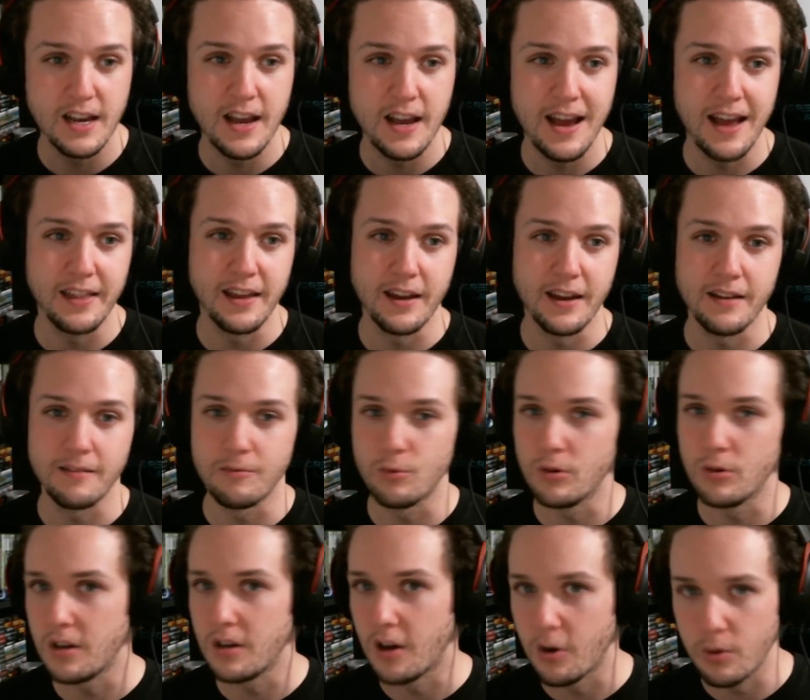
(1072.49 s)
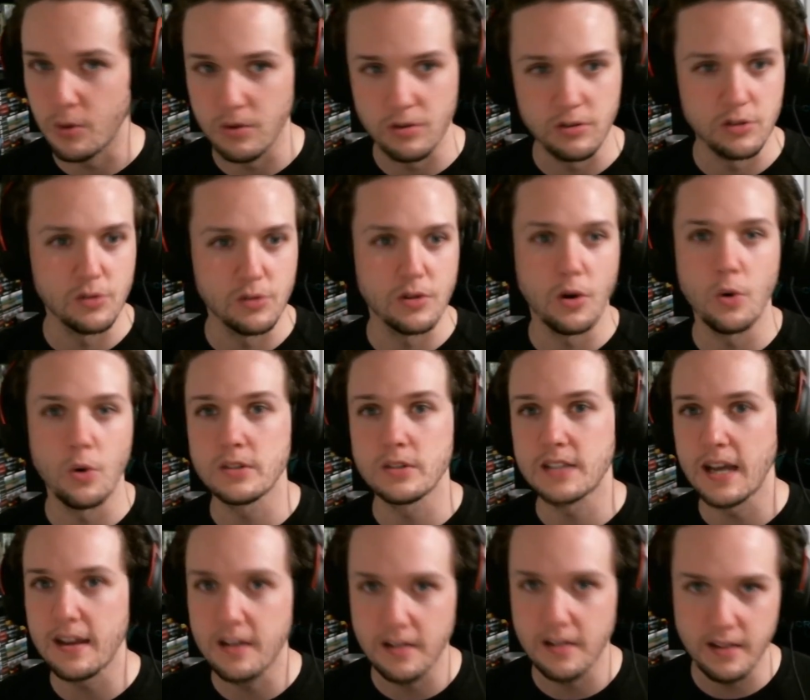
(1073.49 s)
And then, well, you know, we do the whole
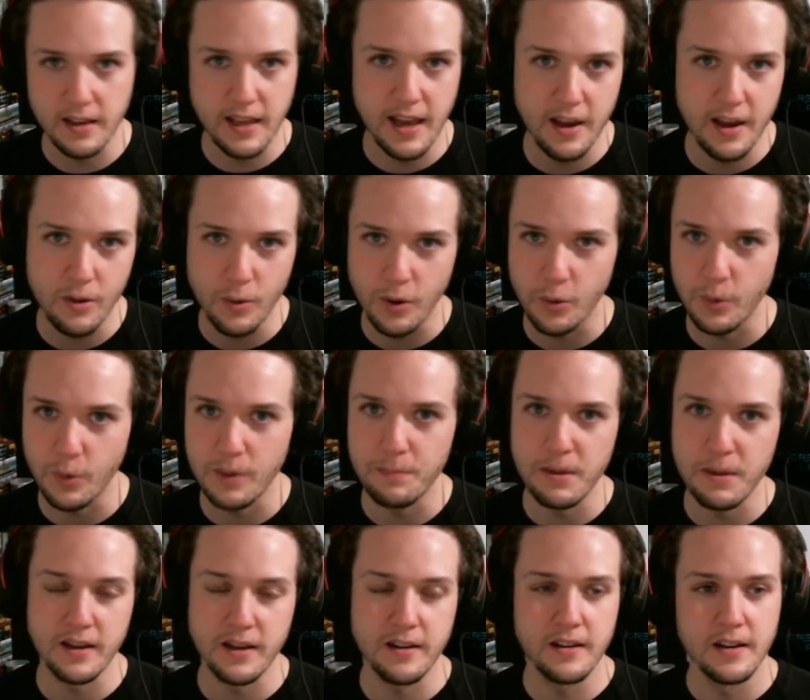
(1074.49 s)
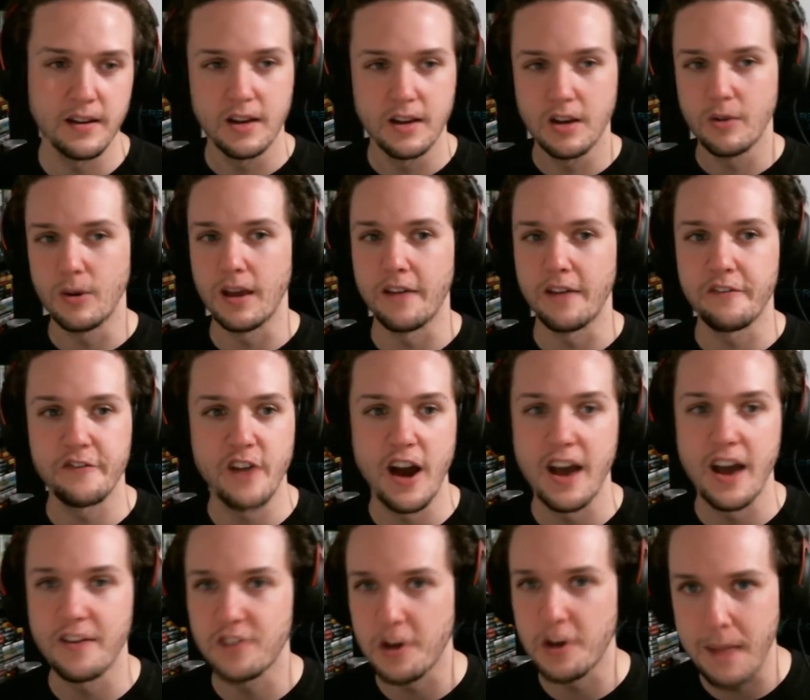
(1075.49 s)
cycle again where we get
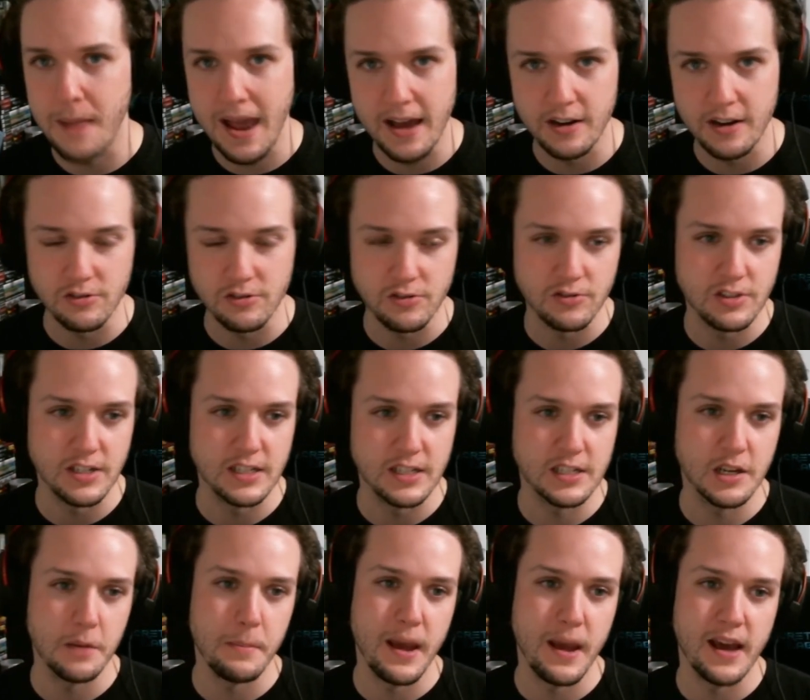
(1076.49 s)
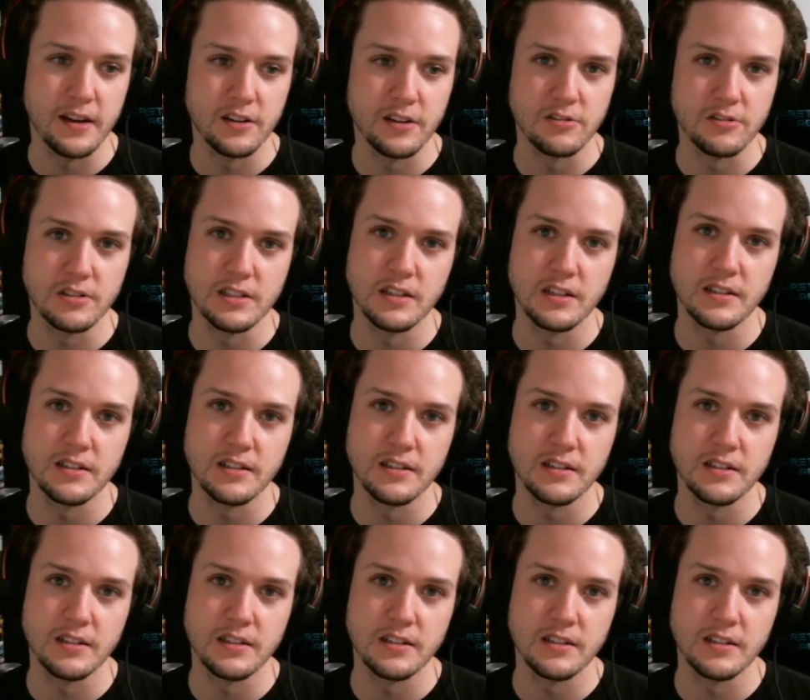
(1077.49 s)
5 commanders or 6 commanders,